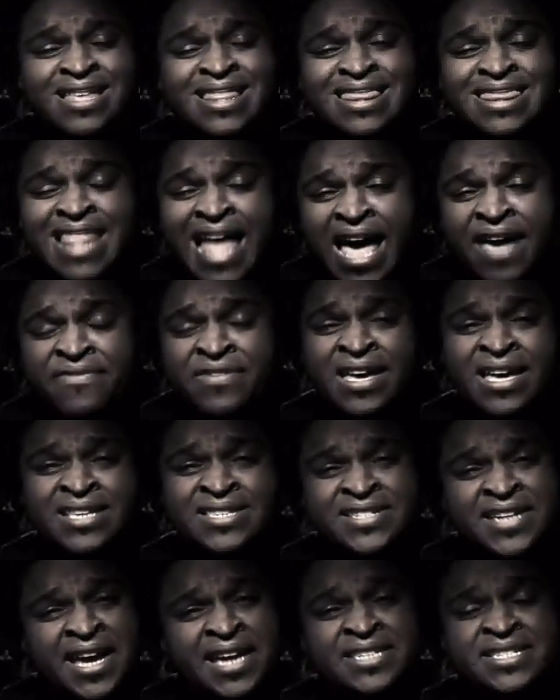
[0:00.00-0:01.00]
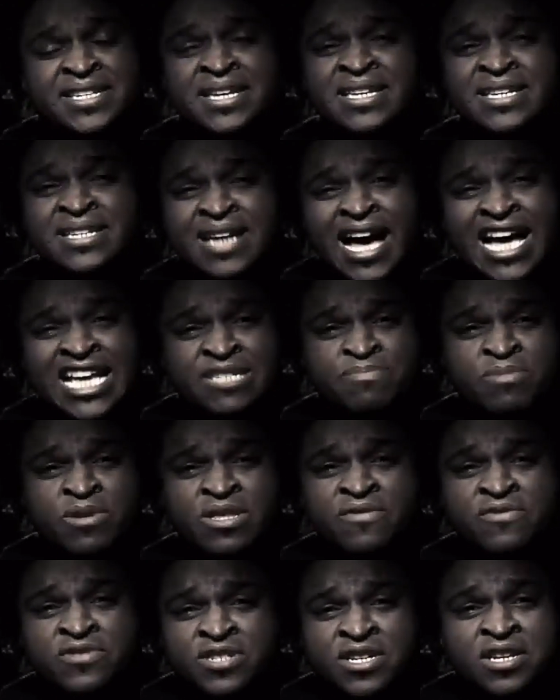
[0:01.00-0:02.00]
the life-changing
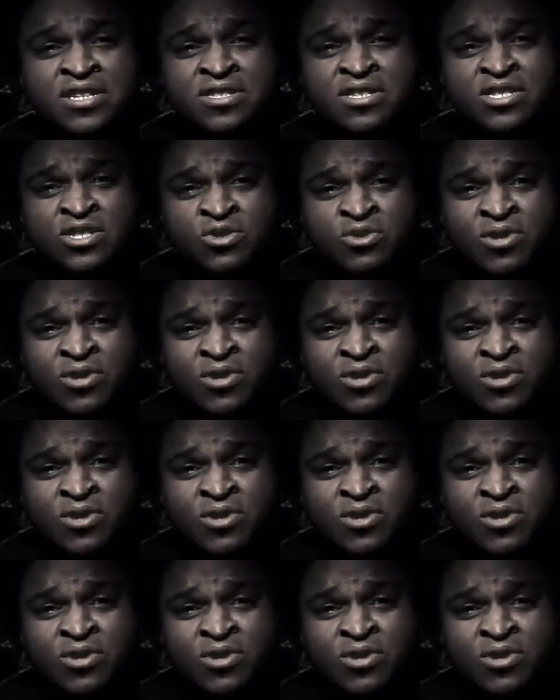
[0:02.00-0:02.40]
gospel of Jesus